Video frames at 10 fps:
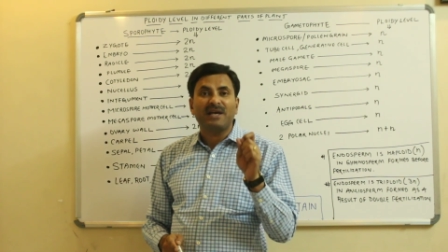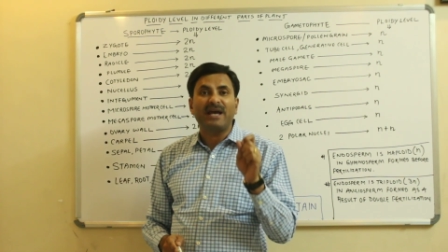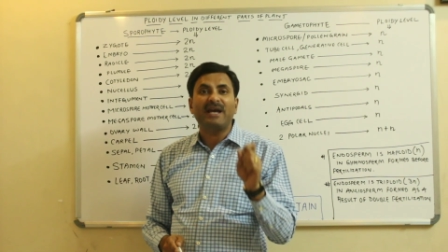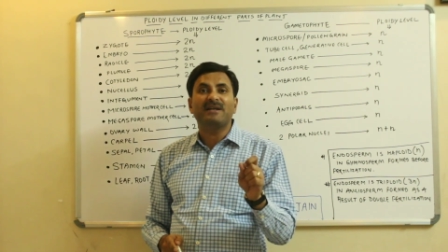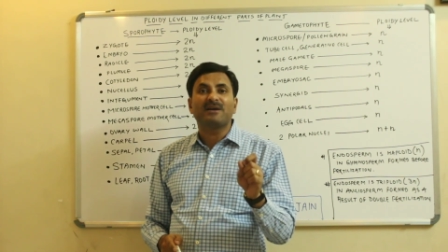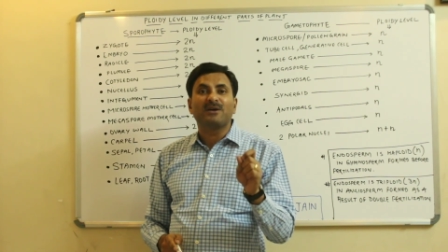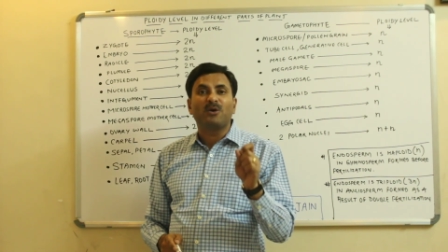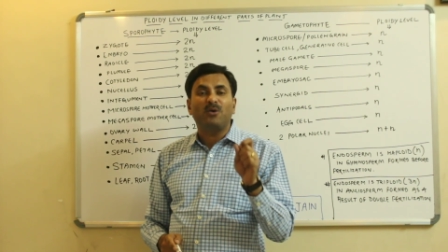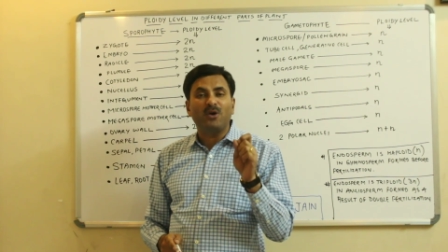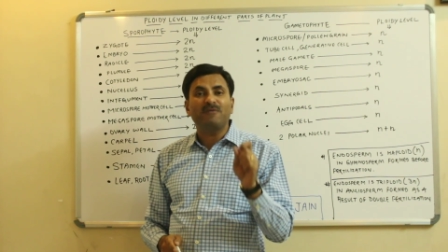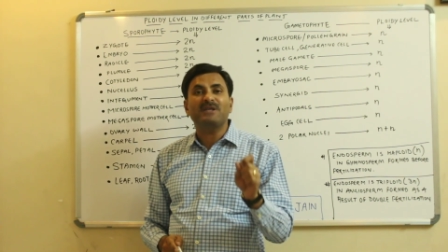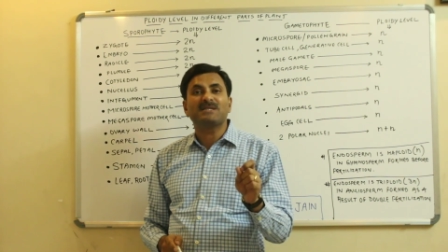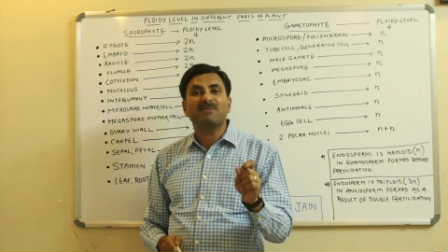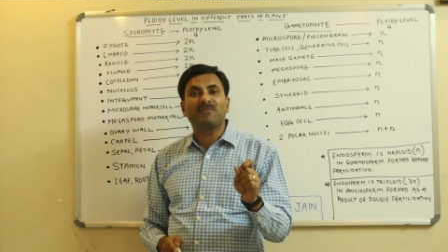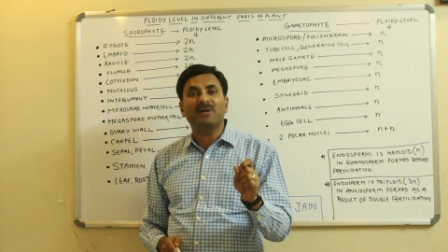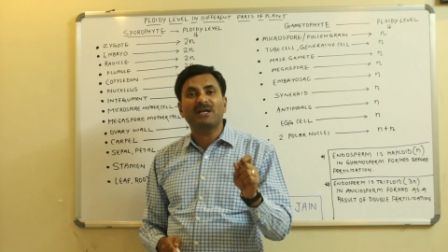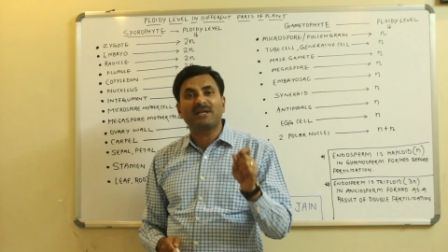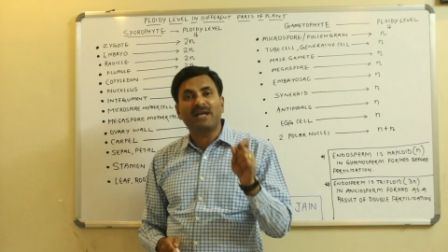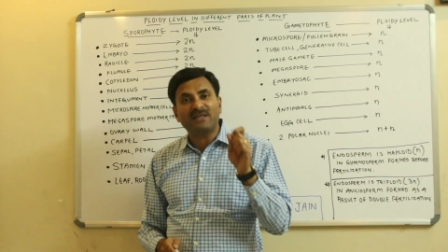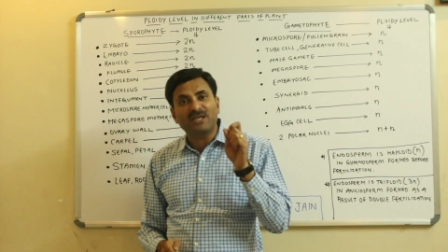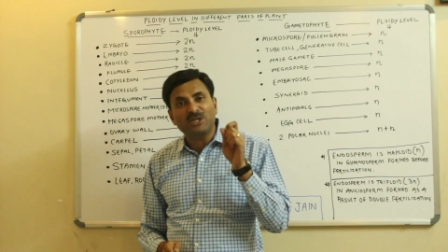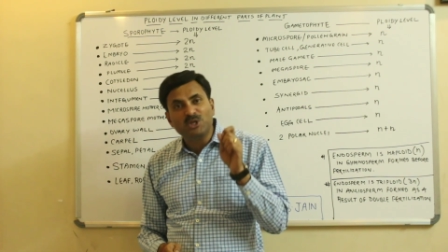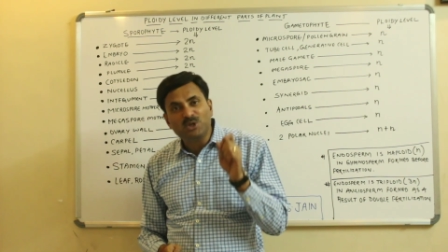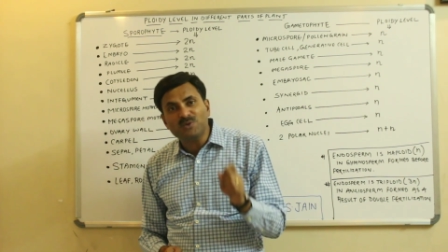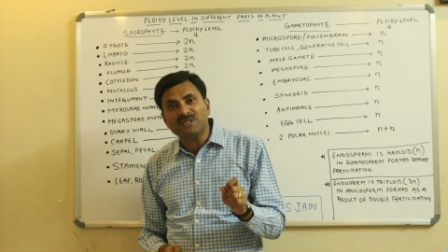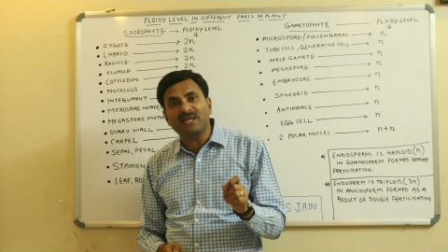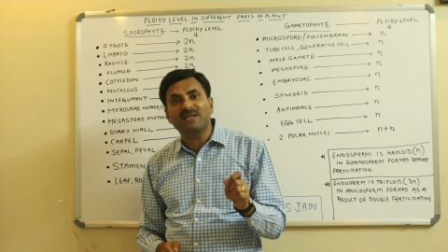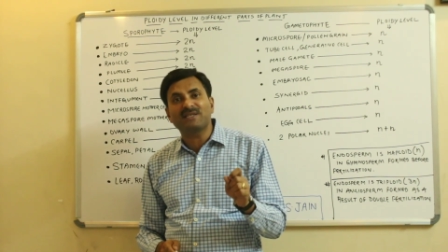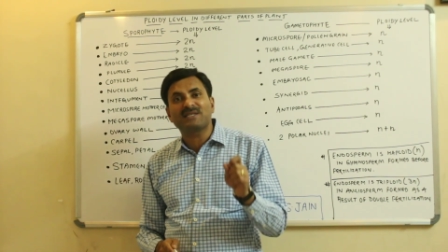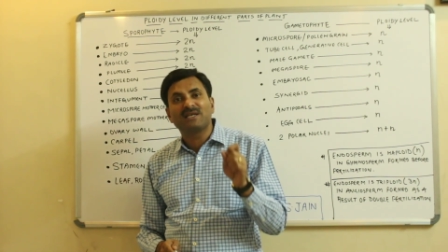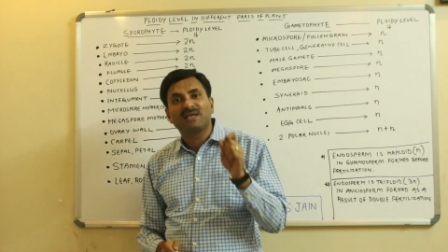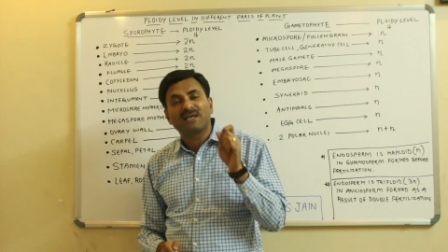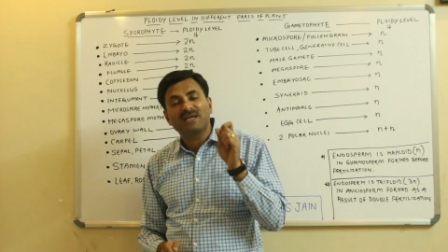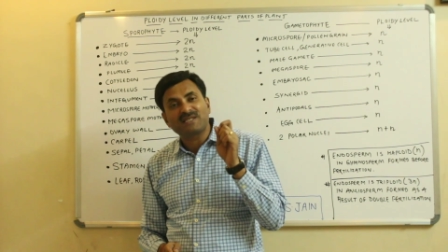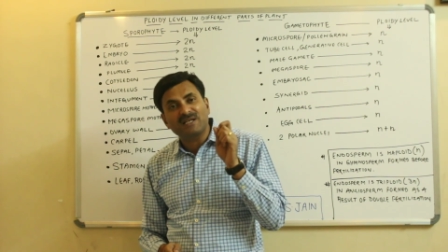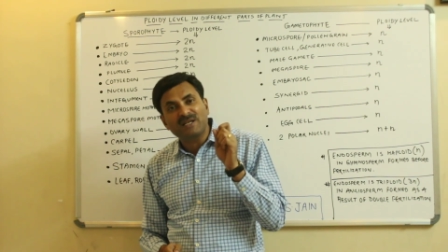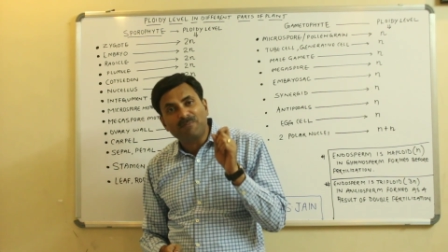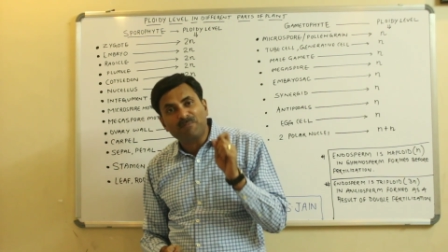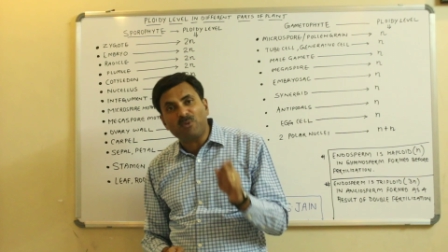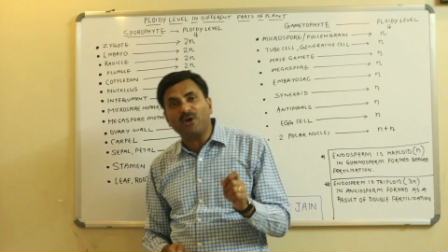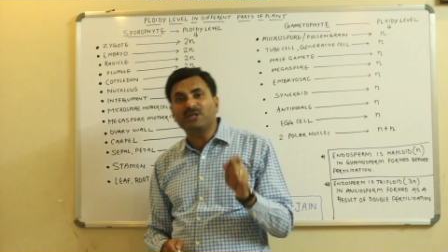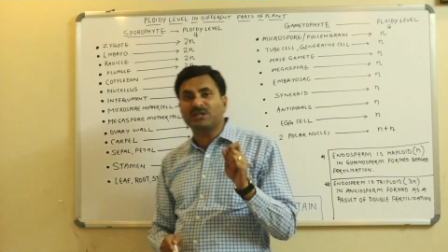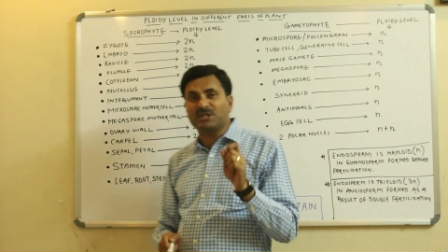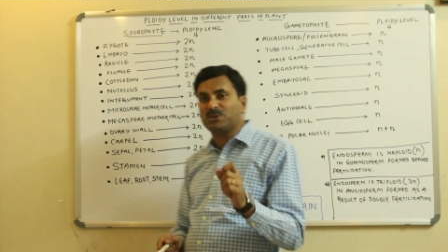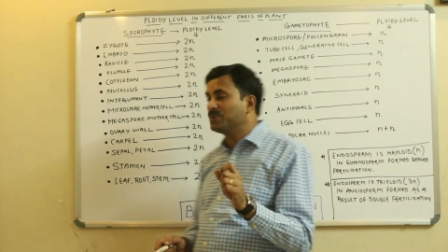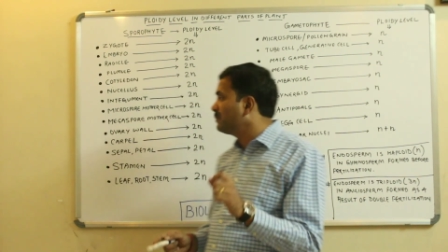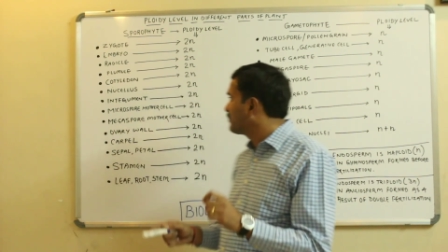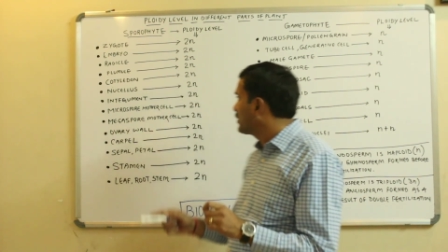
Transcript: and always remember that the nucellus is a diploid tissue.